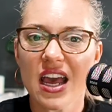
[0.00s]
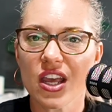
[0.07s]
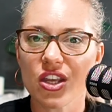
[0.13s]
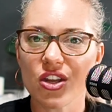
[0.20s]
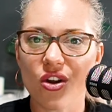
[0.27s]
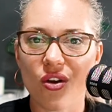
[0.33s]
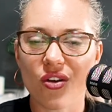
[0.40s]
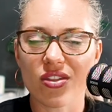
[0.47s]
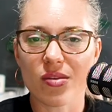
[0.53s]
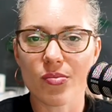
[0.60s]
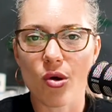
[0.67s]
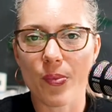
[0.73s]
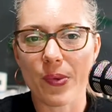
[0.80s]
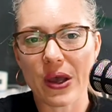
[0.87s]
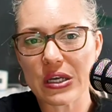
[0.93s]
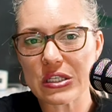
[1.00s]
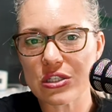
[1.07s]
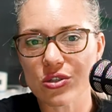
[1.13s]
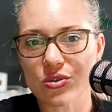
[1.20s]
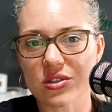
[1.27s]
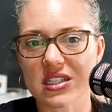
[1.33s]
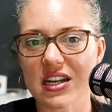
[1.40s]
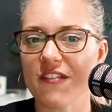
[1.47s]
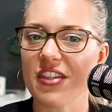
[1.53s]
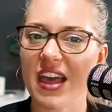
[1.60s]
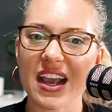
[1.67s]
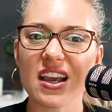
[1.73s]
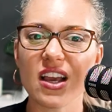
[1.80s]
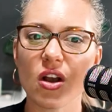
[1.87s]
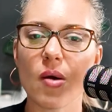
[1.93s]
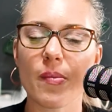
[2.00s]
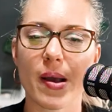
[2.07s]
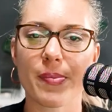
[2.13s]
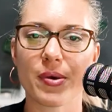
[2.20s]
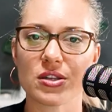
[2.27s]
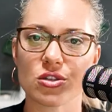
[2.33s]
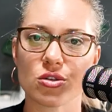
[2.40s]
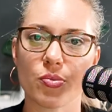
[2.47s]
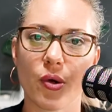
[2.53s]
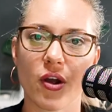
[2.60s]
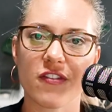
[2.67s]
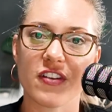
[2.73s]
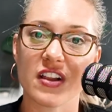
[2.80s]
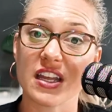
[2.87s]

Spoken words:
the more personal stuff, that can go on my personal profile.